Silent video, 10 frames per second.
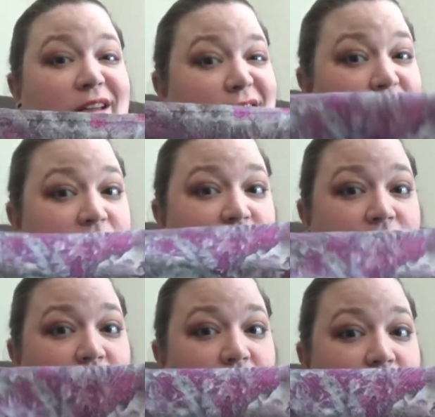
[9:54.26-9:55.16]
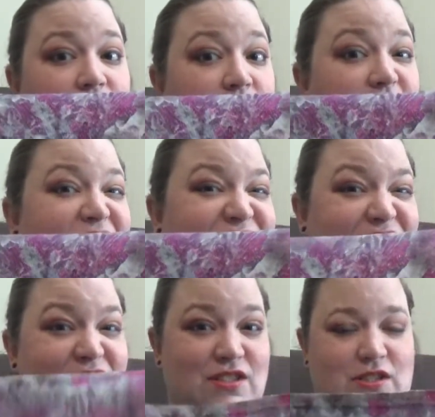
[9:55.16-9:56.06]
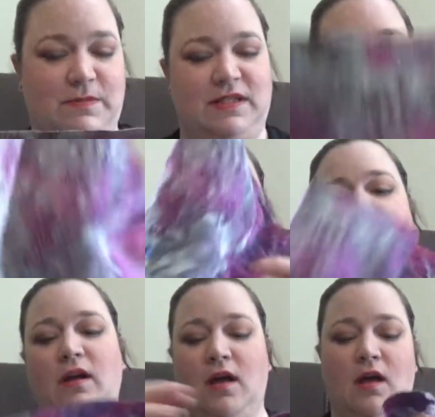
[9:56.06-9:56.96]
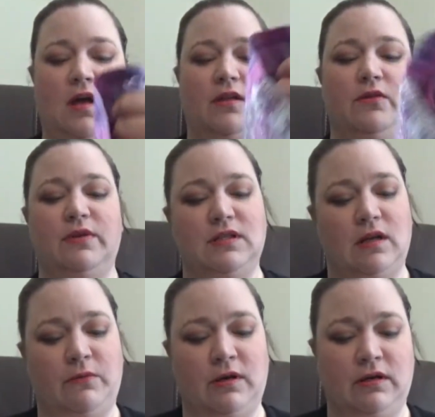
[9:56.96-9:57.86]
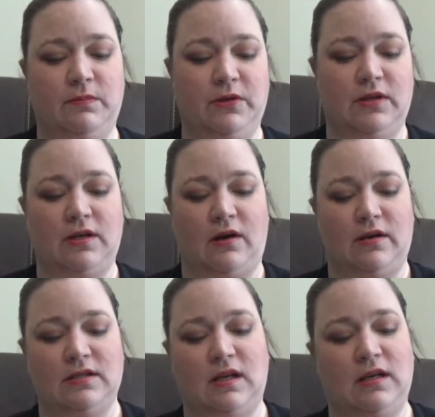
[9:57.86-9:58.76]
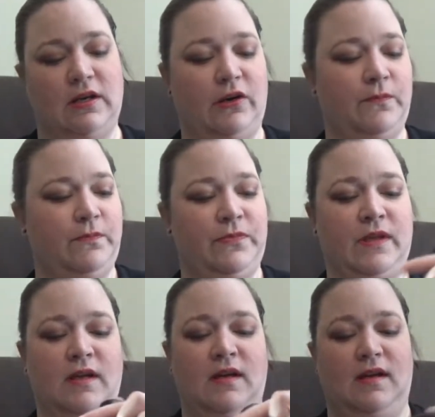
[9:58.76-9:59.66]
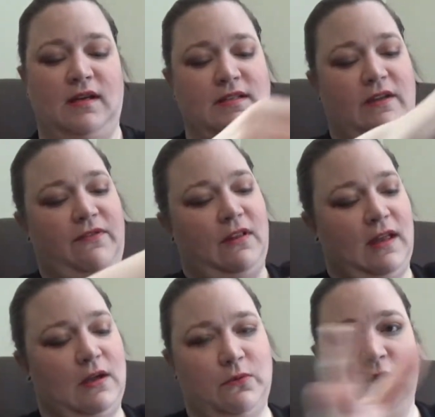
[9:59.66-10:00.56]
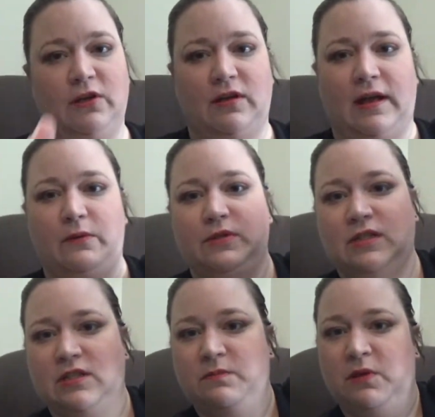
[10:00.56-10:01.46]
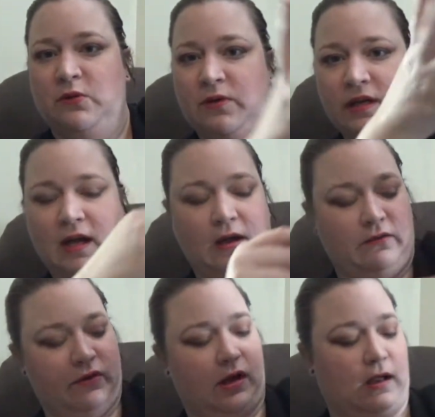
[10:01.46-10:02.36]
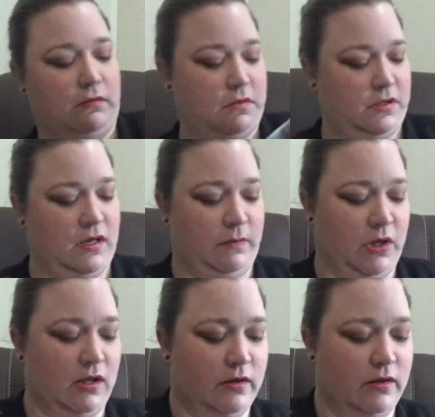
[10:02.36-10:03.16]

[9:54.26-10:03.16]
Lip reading: it is a delicious piece of fabric. The reason I wanted to put the TARDIS on here is I felt like it would look like it was exploding out of a nebula